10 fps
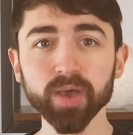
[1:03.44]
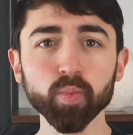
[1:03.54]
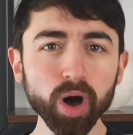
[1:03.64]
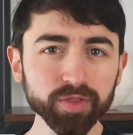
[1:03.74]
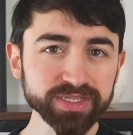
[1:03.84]
And
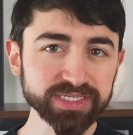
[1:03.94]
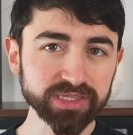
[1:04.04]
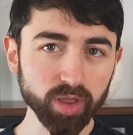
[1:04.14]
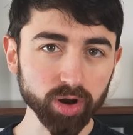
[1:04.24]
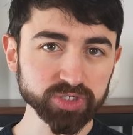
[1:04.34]
while these
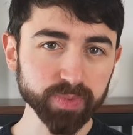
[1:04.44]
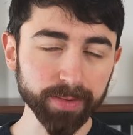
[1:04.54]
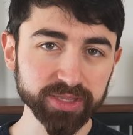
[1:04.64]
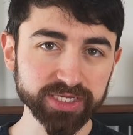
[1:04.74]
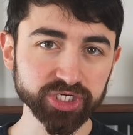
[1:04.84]
large
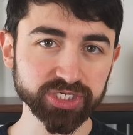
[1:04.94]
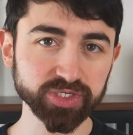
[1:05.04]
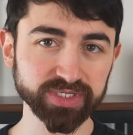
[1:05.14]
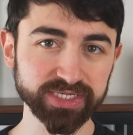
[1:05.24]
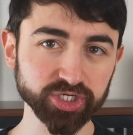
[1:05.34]
population
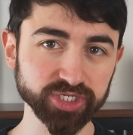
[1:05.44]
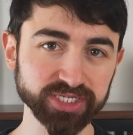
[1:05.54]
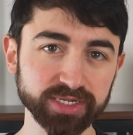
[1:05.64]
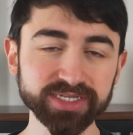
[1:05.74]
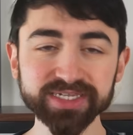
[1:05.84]
association
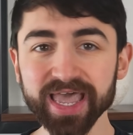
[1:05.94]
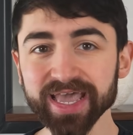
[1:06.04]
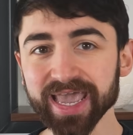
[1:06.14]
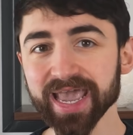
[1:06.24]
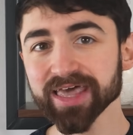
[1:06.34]
studies
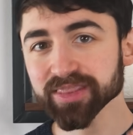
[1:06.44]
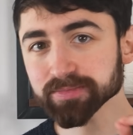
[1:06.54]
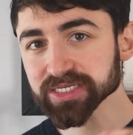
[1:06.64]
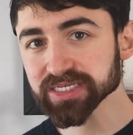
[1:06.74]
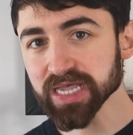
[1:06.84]
can't
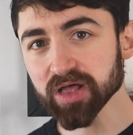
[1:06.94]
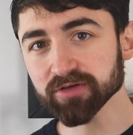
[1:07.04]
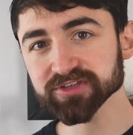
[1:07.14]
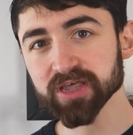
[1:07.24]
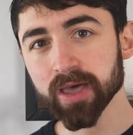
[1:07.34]

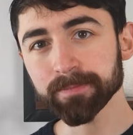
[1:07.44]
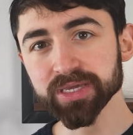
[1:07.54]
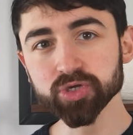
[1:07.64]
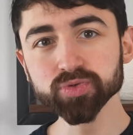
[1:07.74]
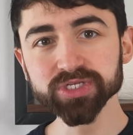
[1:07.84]
themselves be
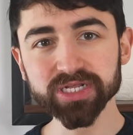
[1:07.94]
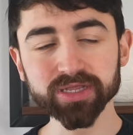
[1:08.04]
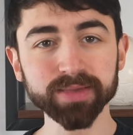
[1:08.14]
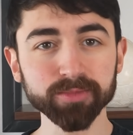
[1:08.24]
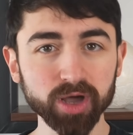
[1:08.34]
used to
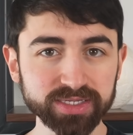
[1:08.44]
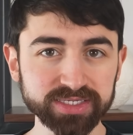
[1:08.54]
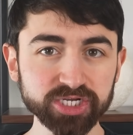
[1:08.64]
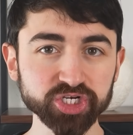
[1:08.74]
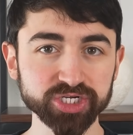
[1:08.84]
claim
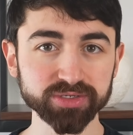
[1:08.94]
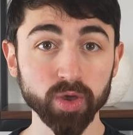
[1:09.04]
causation,